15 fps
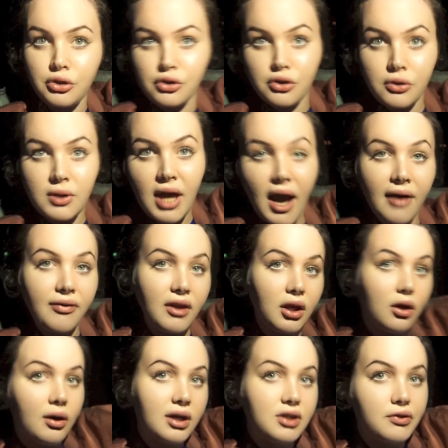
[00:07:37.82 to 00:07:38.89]
so yeah
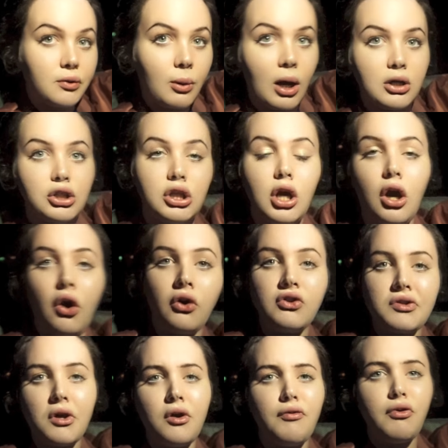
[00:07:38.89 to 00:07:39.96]
thank you guys for watching
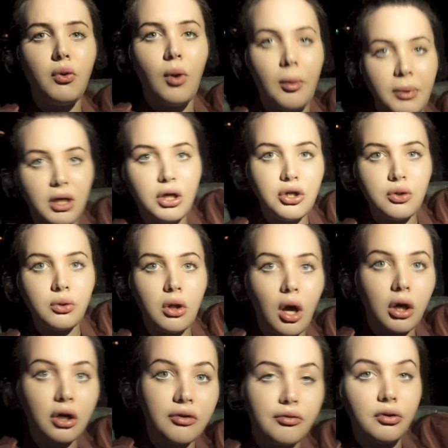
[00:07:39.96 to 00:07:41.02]
also if you want me to do
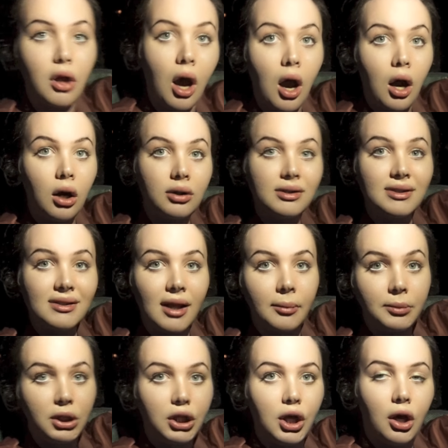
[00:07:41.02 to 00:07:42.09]
longer vlogs
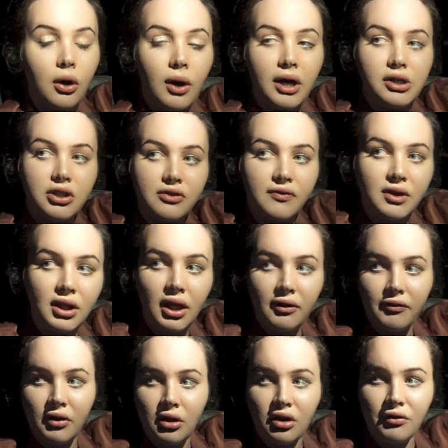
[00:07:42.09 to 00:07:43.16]
let me know i just feel like
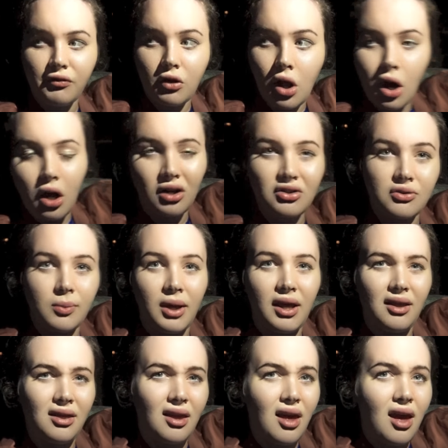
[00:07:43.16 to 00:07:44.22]
filling vlogs
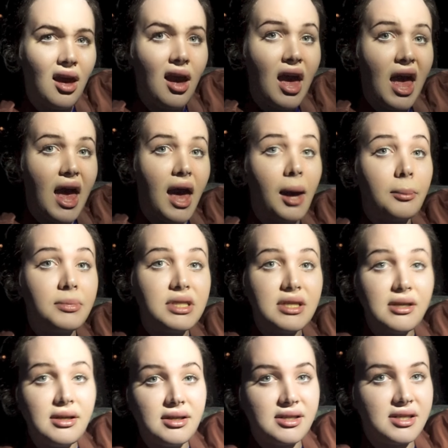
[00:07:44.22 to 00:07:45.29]
with
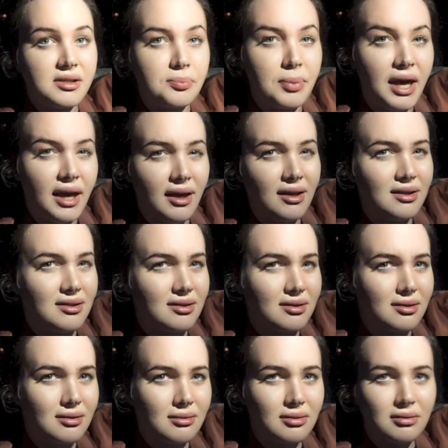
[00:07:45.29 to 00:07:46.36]
empty
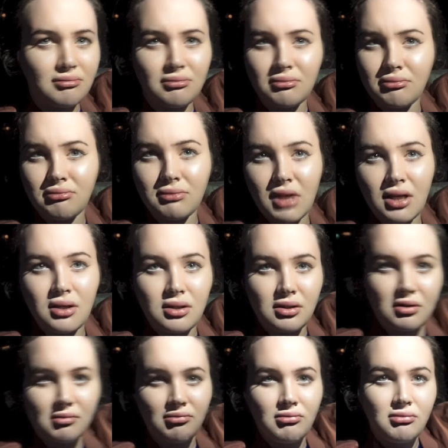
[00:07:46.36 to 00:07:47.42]
space
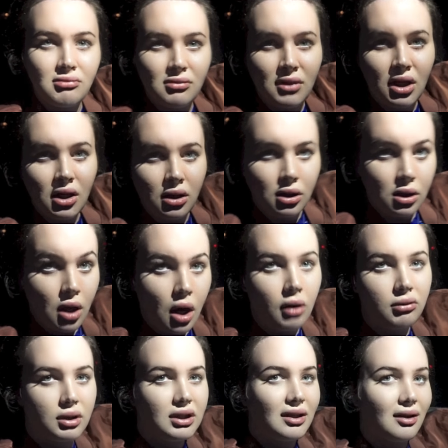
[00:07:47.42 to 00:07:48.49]
is
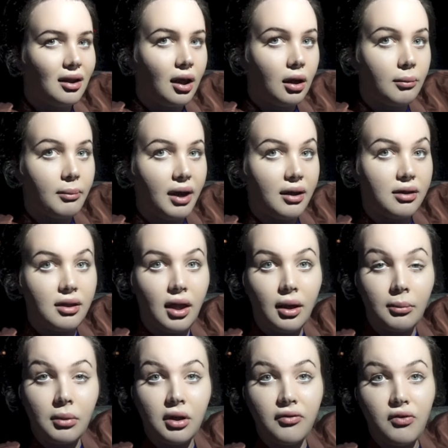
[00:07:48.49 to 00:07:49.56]
not really like my
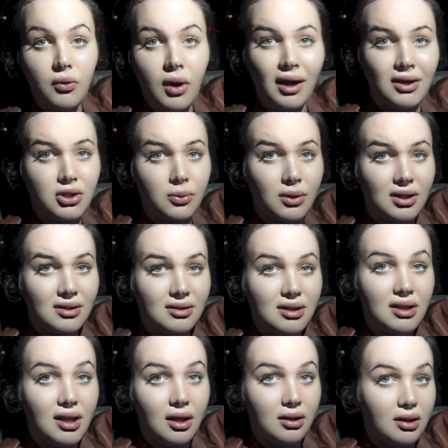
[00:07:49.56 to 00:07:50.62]
thing, but if you guys want to
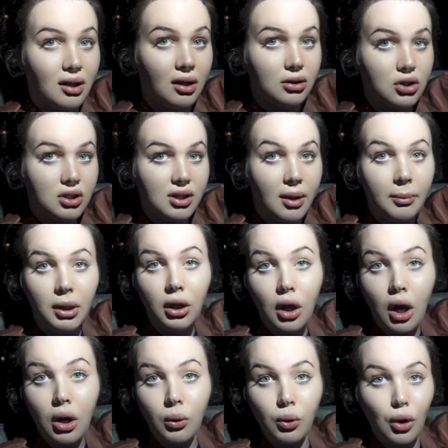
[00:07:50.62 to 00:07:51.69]
see that then just let me
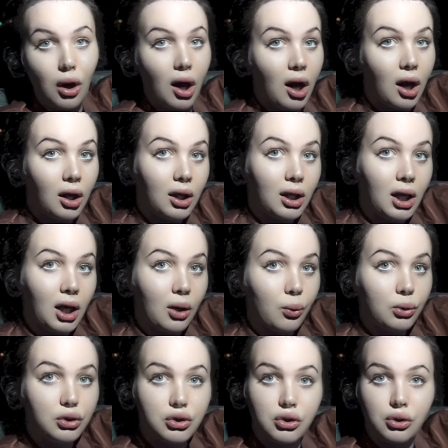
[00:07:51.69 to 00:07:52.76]
know, girl, and I
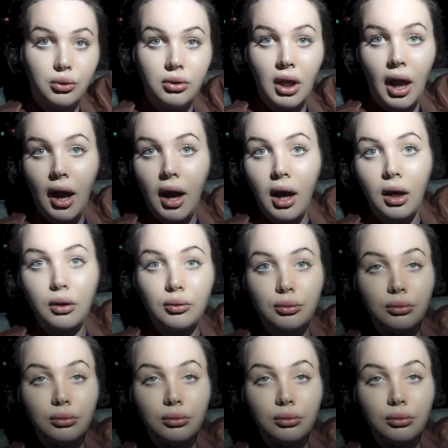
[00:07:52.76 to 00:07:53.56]
will do that.